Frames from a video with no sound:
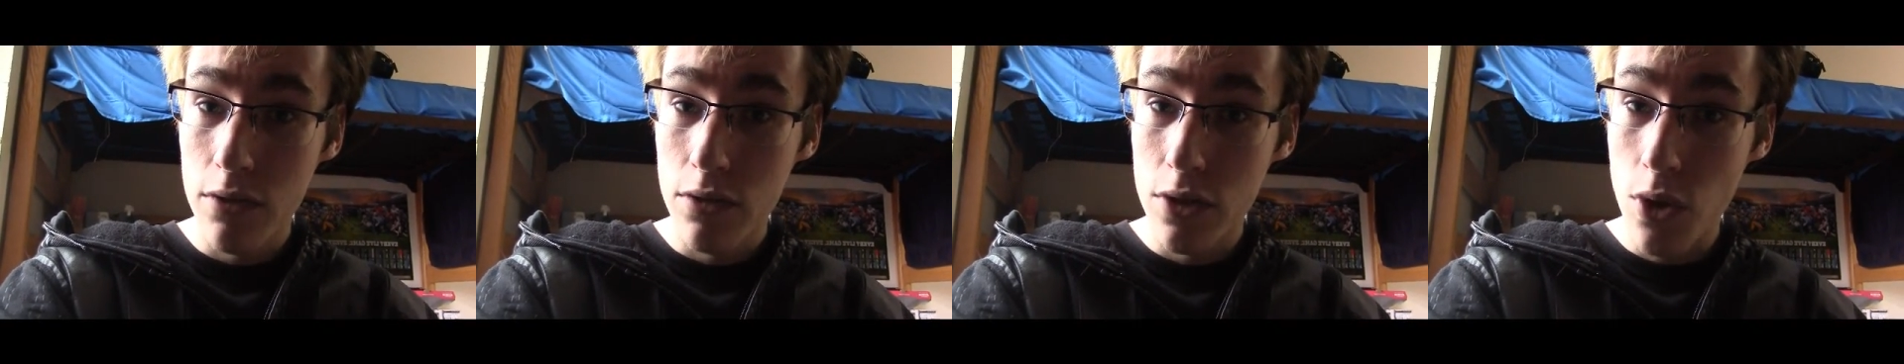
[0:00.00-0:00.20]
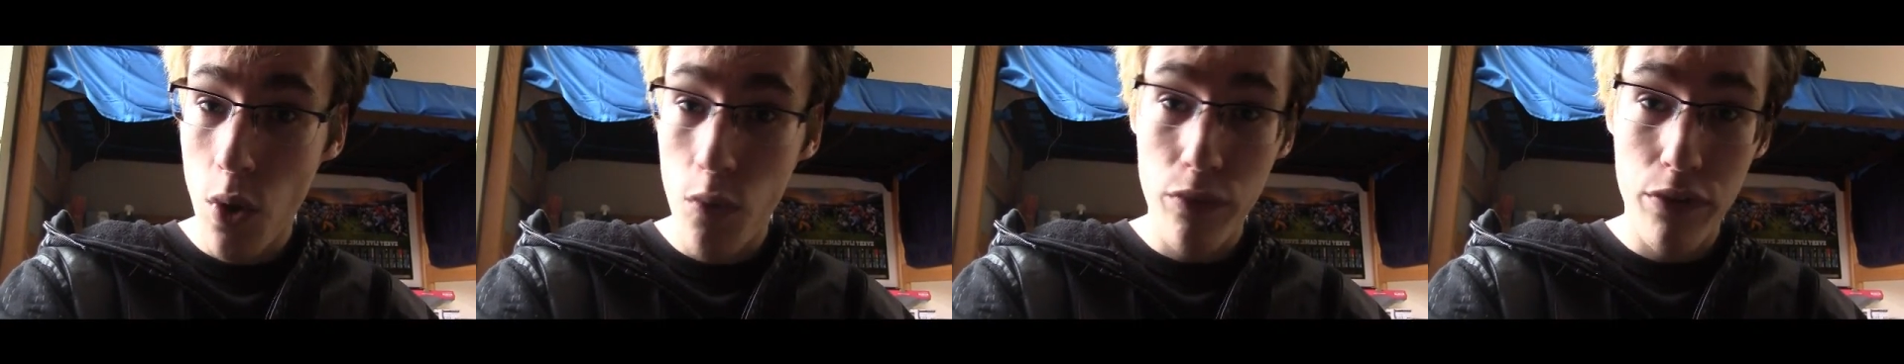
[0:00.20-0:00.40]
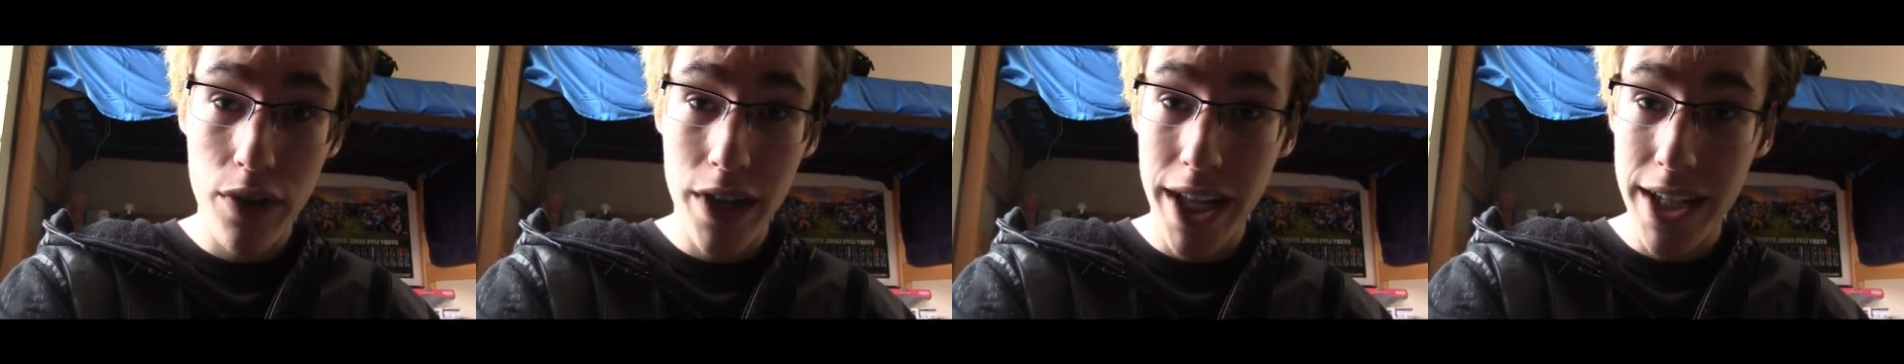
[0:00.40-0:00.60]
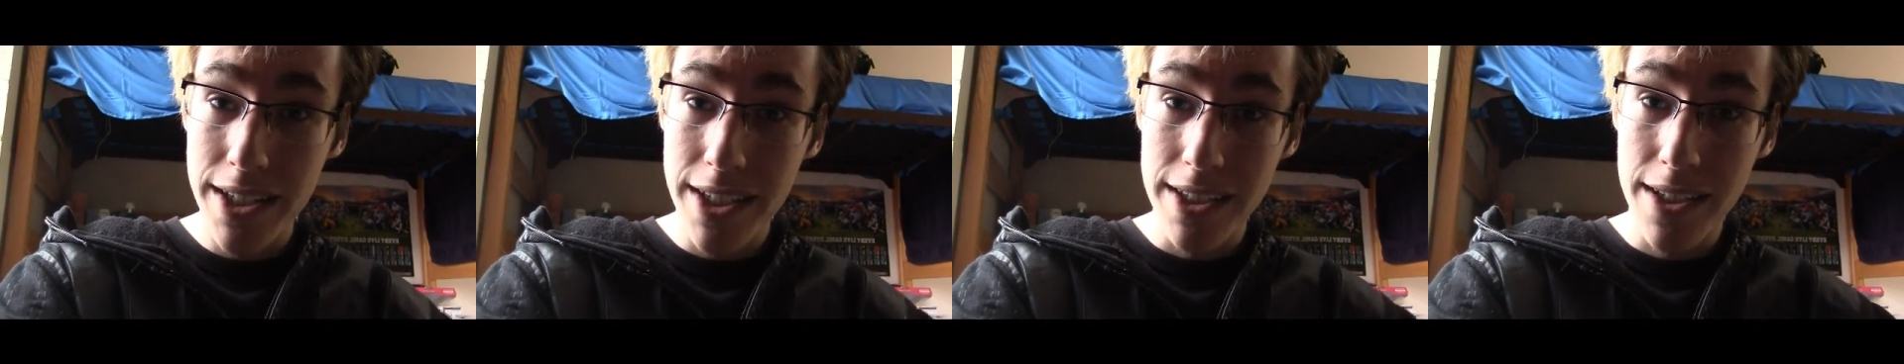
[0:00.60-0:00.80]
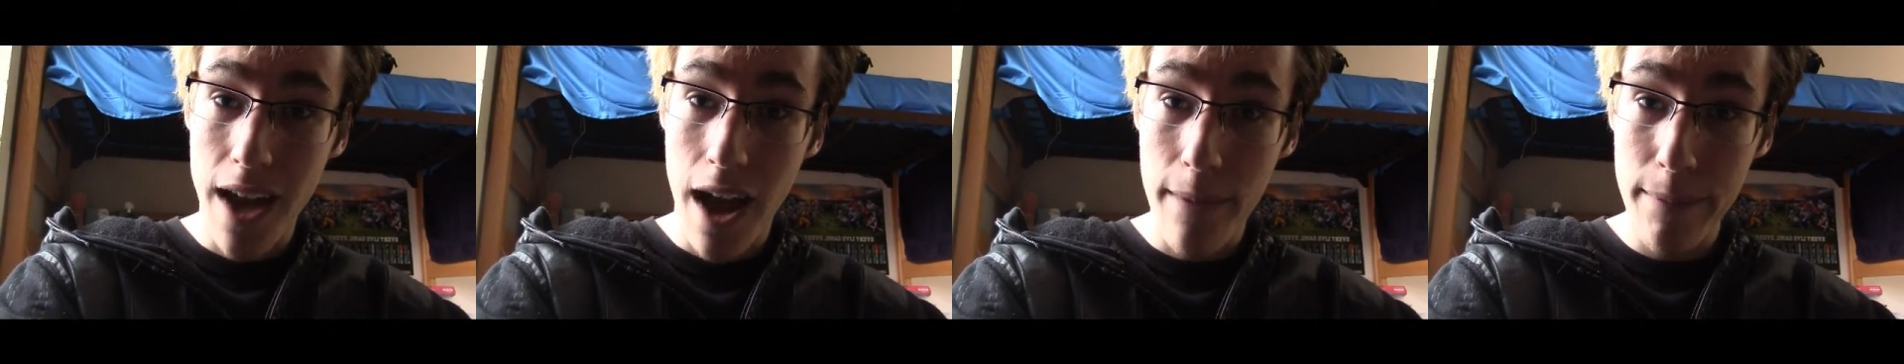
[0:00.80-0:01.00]
Don't forget
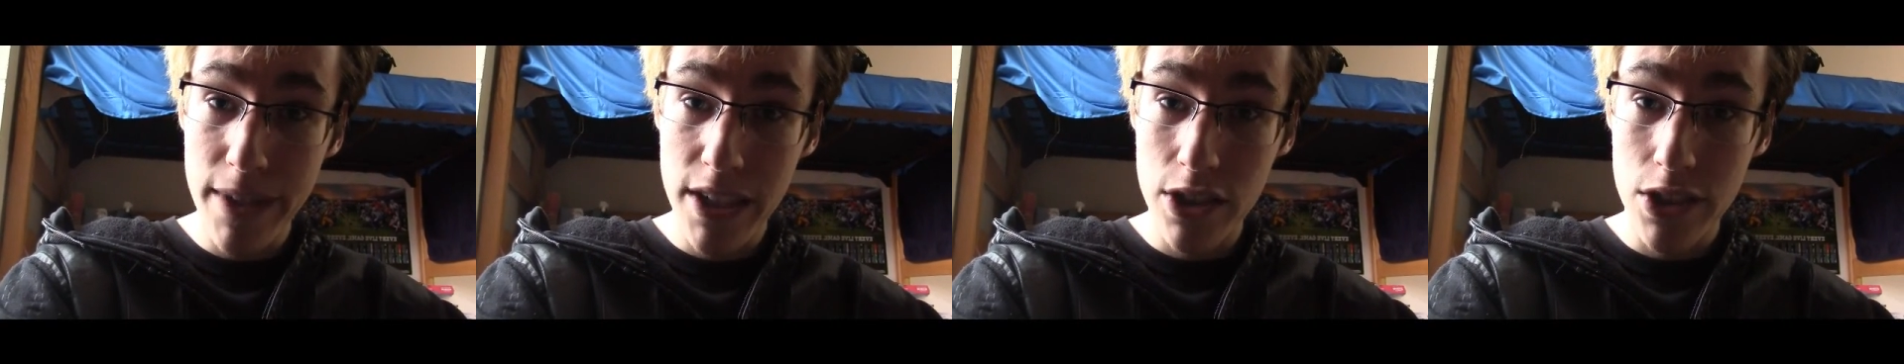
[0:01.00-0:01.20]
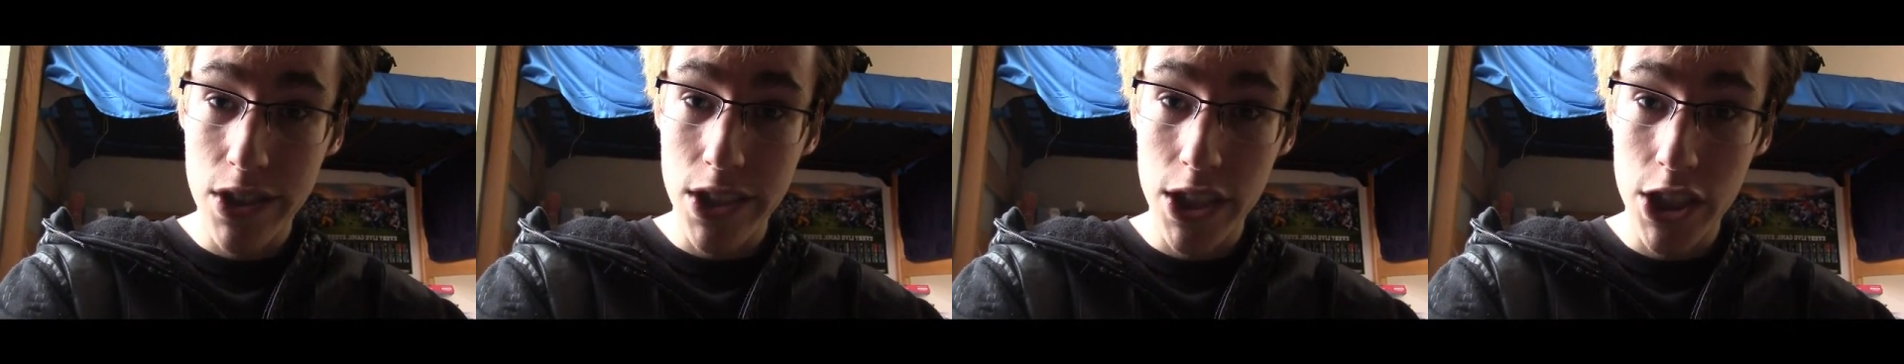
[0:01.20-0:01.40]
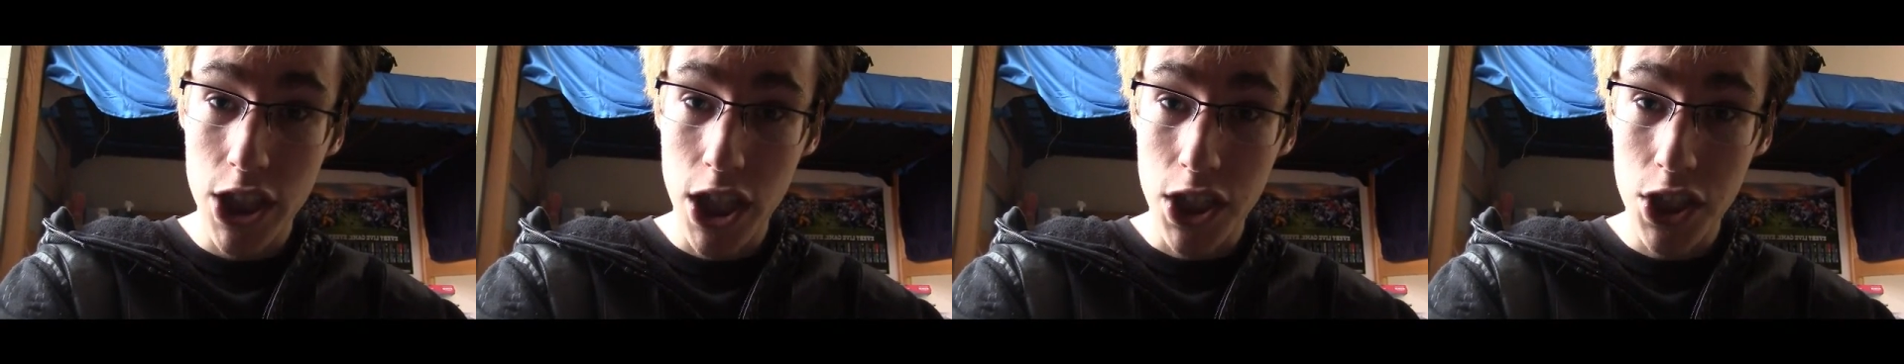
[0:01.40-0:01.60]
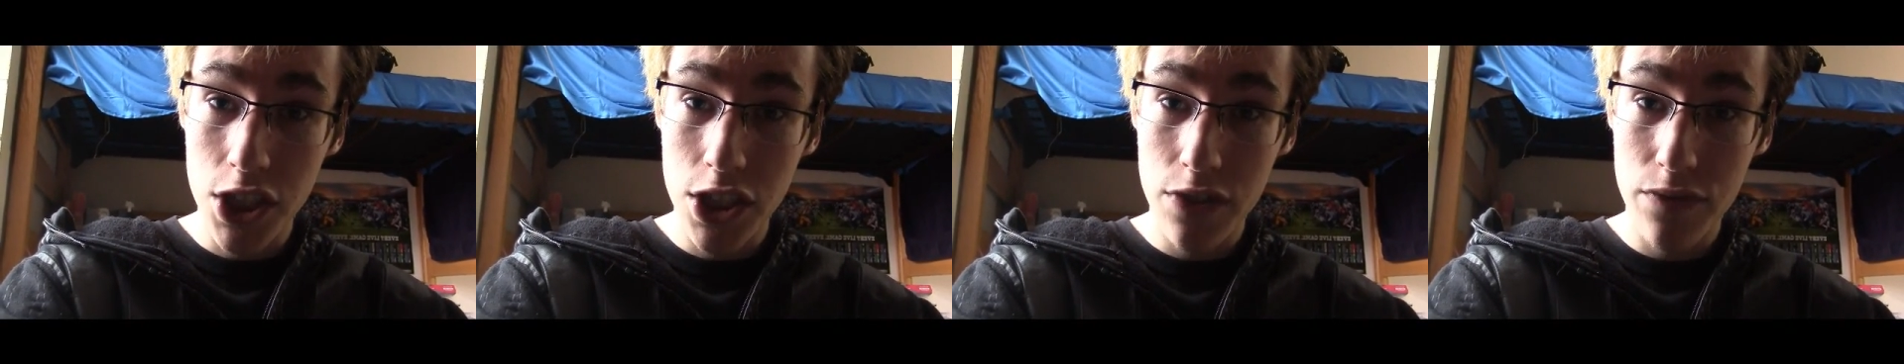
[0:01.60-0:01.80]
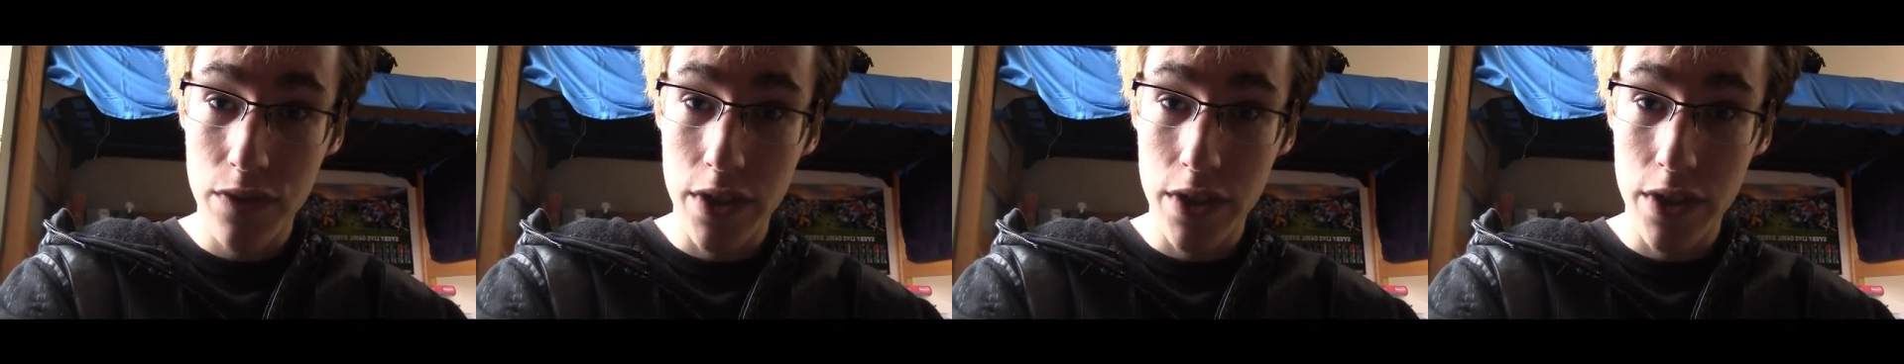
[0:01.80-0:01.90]
to comment your suggestions